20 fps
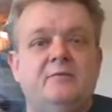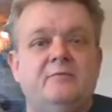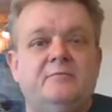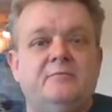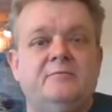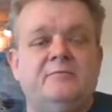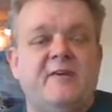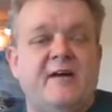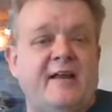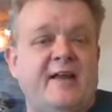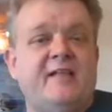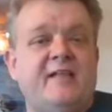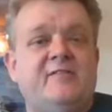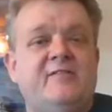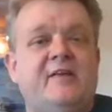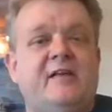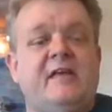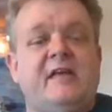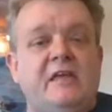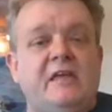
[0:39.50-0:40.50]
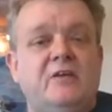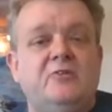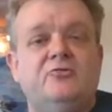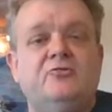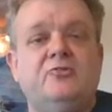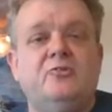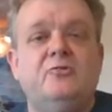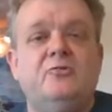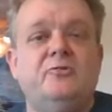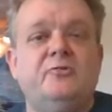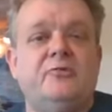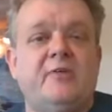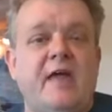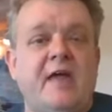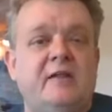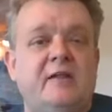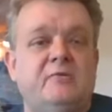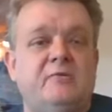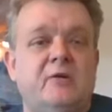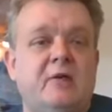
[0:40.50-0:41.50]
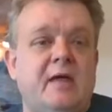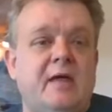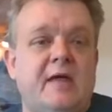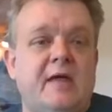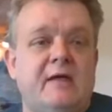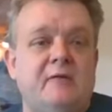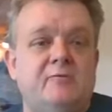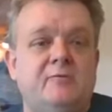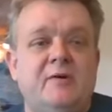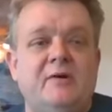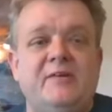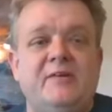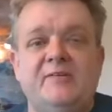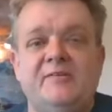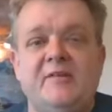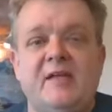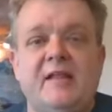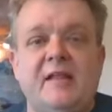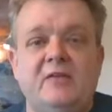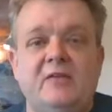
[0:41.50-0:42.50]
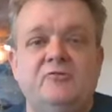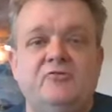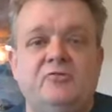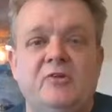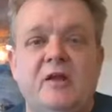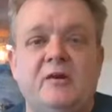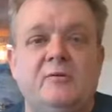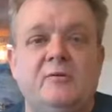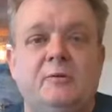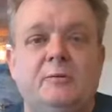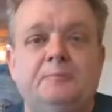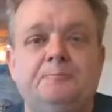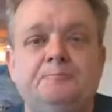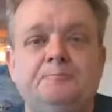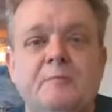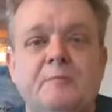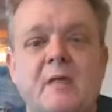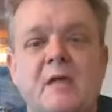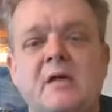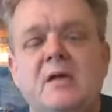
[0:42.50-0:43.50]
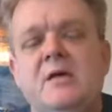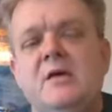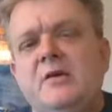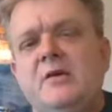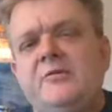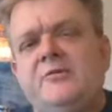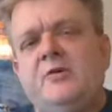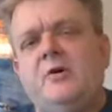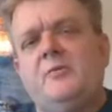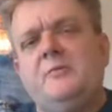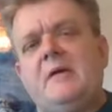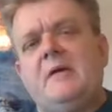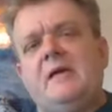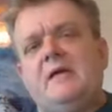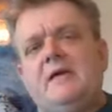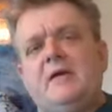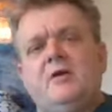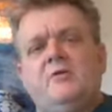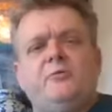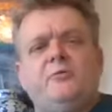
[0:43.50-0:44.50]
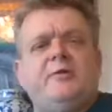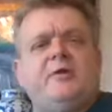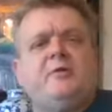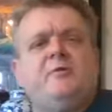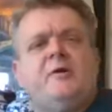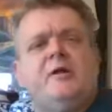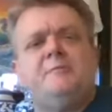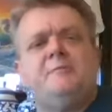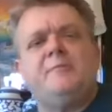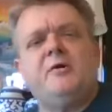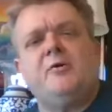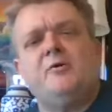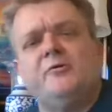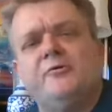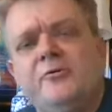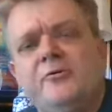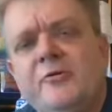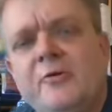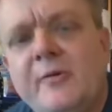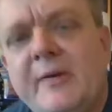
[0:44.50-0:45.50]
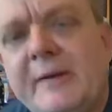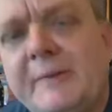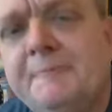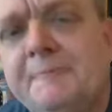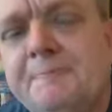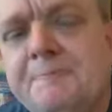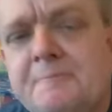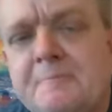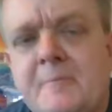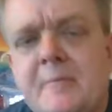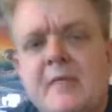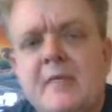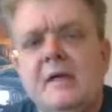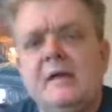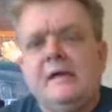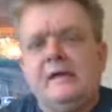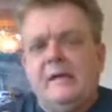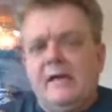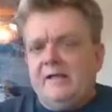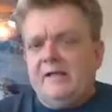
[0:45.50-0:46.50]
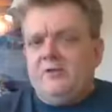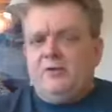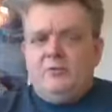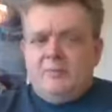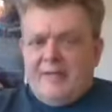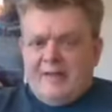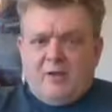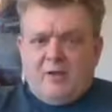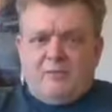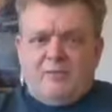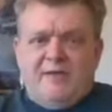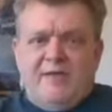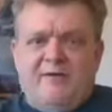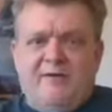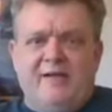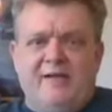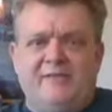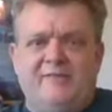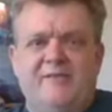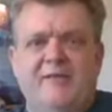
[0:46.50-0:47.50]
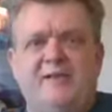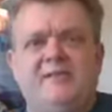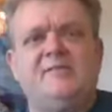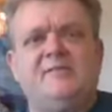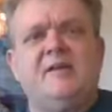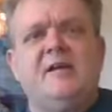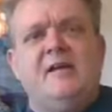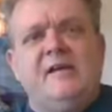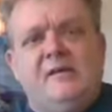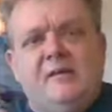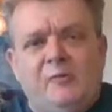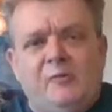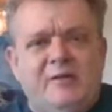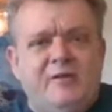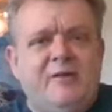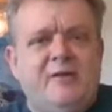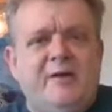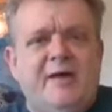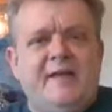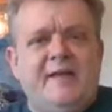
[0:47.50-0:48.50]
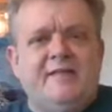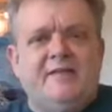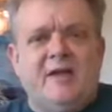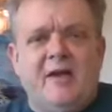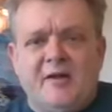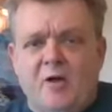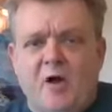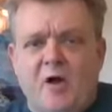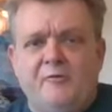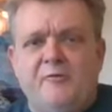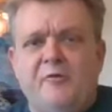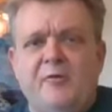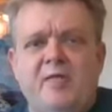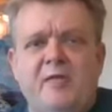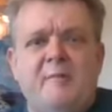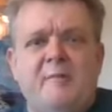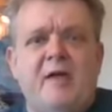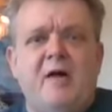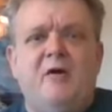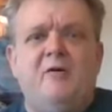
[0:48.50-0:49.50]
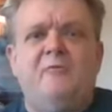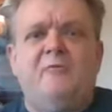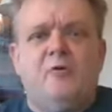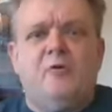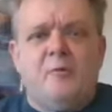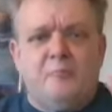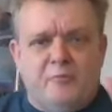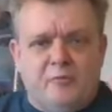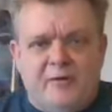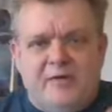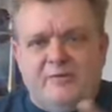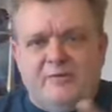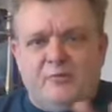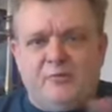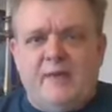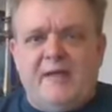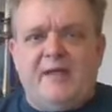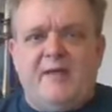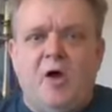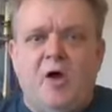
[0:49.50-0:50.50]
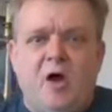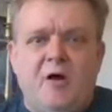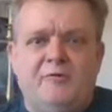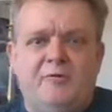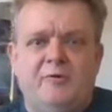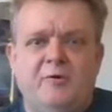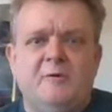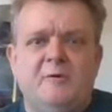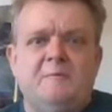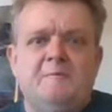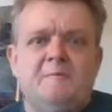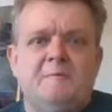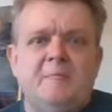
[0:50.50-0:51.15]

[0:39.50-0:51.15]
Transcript: financing issues and real estate in general. So here's what the credit bureaus are doing, and you may not realize this. When you get an offer in the mail for a pre-screened offer